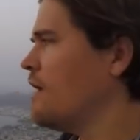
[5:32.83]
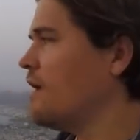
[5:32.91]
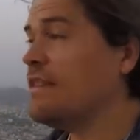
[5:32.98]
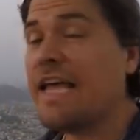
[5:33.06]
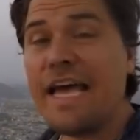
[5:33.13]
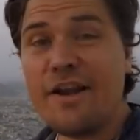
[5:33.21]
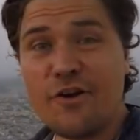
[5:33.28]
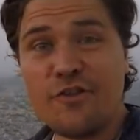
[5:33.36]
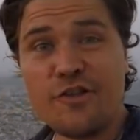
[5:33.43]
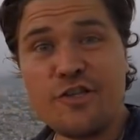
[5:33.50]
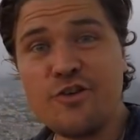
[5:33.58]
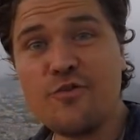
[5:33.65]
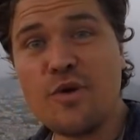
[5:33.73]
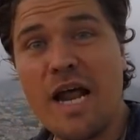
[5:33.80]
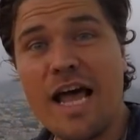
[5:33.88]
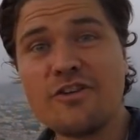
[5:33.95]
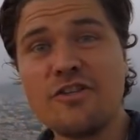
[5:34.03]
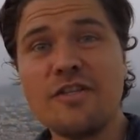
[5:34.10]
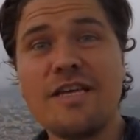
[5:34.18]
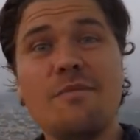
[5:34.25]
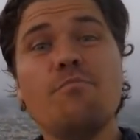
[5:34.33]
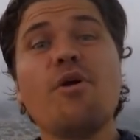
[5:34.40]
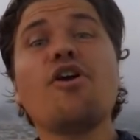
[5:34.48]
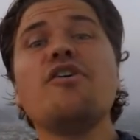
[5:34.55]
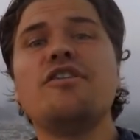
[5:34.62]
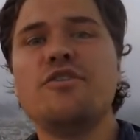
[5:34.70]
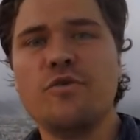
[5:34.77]
Later, the two would actually get
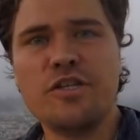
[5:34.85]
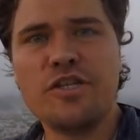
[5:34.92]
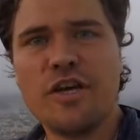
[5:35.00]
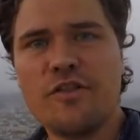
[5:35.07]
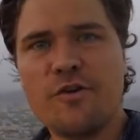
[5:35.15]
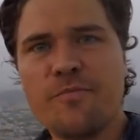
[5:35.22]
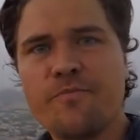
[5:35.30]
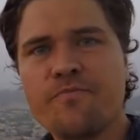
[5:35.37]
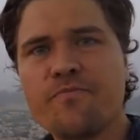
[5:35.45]
married to each other.